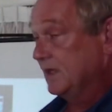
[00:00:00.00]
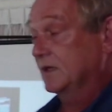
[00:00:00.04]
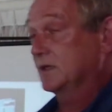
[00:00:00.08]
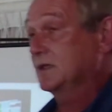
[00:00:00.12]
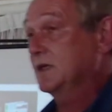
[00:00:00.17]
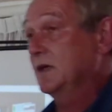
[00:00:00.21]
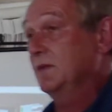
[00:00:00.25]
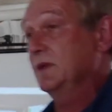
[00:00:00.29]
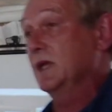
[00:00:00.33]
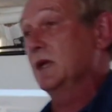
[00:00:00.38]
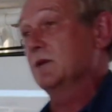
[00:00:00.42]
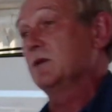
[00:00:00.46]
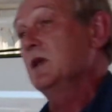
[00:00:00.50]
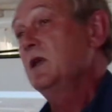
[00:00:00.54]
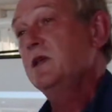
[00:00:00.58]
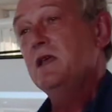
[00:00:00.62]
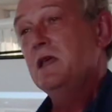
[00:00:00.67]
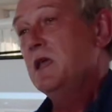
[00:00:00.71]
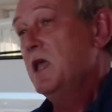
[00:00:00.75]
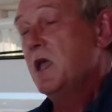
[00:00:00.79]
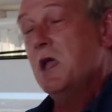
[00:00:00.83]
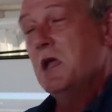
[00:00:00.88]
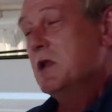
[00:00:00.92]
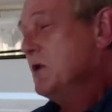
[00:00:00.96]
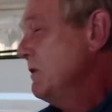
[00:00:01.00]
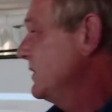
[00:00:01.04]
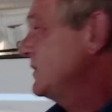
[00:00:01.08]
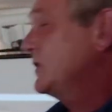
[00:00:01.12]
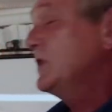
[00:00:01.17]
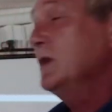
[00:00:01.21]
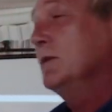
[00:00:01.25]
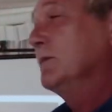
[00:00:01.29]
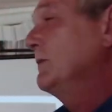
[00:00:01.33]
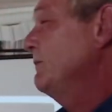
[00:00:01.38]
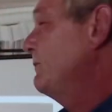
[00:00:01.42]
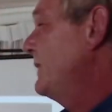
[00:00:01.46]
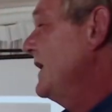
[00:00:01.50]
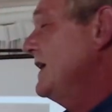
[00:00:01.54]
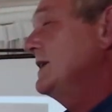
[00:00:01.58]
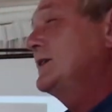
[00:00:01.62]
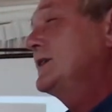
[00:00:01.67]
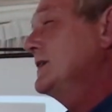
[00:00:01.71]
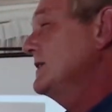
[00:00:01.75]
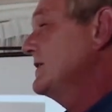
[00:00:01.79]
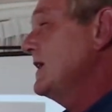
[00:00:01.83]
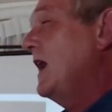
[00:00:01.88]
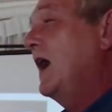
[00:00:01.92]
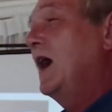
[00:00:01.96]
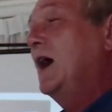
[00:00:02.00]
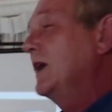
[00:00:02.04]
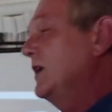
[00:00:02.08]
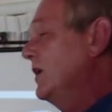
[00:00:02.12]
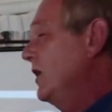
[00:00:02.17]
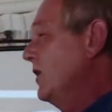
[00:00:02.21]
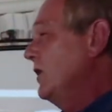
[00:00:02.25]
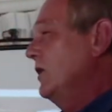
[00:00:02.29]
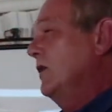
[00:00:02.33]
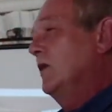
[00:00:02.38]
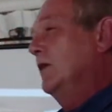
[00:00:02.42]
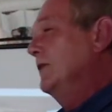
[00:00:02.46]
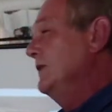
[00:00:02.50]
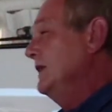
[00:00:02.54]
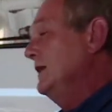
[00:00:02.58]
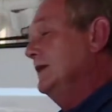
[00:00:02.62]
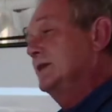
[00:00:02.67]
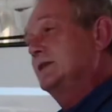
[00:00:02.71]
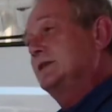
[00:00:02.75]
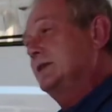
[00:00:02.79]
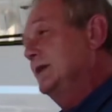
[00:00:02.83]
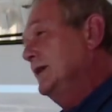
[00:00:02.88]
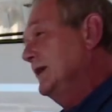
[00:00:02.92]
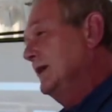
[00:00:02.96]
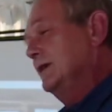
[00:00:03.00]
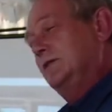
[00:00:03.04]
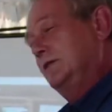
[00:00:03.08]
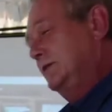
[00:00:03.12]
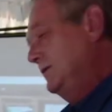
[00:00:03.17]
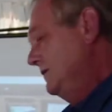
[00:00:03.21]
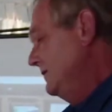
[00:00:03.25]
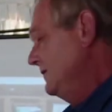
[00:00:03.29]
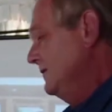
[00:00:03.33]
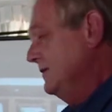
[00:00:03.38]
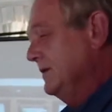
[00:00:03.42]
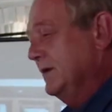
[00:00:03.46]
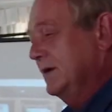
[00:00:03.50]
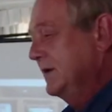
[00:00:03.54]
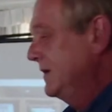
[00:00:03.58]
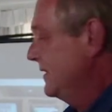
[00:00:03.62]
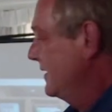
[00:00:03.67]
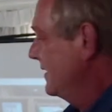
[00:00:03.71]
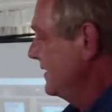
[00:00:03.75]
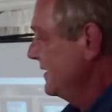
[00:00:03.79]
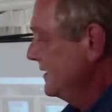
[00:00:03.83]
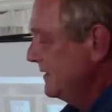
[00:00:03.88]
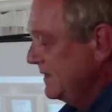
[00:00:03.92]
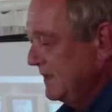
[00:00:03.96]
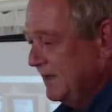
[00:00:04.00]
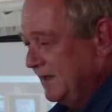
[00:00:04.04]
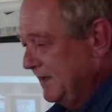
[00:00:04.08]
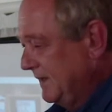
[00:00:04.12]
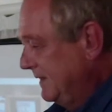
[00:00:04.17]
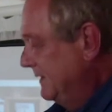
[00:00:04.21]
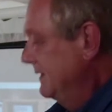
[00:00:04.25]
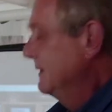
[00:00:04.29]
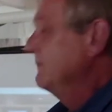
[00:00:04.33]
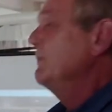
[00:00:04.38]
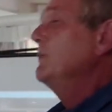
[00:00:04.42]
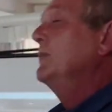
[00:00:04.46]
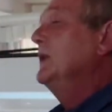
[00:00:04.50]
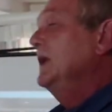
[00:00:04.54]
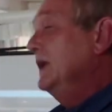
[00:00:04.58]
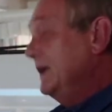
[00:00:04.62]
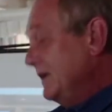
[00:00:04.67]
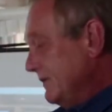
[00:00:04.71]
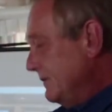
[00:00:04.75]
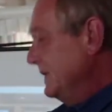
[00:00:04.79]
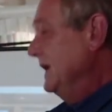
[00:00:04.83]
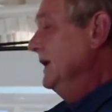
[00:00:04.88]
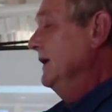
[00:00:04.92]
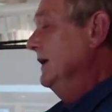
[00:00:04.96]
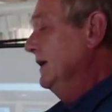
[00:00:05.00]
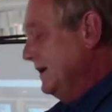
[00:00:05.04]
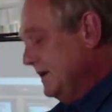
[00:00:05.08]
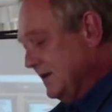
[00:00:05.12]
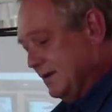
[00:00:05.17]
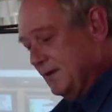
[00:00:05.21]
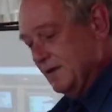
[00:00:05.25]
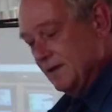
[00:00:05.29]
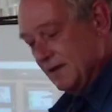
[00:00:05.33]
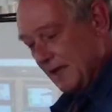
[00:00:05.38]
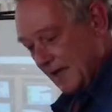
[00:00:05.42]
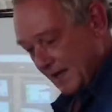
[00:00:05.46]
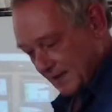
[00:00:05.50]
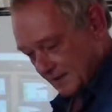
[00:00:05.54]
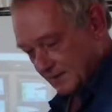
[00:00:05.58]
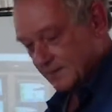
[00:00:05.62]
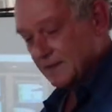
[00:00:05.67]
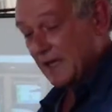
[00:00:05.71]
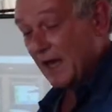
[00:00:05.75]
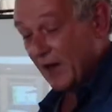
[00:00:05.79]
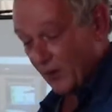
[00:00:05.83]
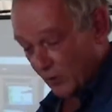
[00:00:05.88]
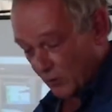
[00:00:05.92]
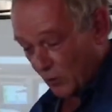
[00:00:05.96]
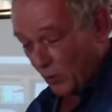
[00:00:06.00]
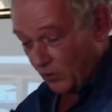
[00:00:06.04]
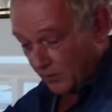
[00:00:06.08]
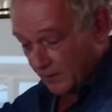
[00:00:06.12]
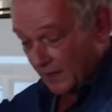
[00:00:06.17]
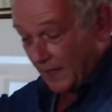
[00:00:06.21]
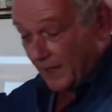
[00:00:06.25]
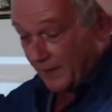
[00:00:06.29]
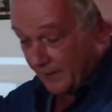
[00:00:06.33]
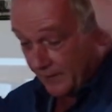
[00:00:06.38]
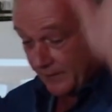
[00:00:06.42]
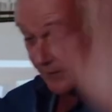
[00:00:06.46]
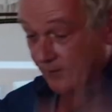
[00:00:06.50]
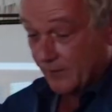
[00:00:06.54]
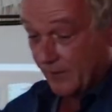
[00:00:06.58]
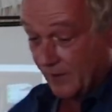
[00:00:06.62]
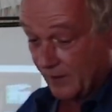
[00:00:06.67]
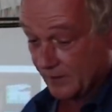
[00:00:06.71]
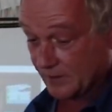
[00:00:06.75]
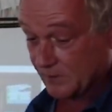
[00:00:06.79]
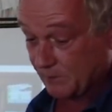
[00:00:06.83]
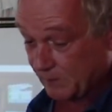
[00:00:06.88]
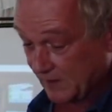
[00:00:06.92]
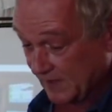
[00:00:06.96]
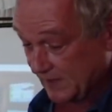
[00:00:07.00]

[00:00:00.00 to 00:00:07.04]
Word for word: out, coming out. Listen, places I go on the internet, believe me, they, they're called underground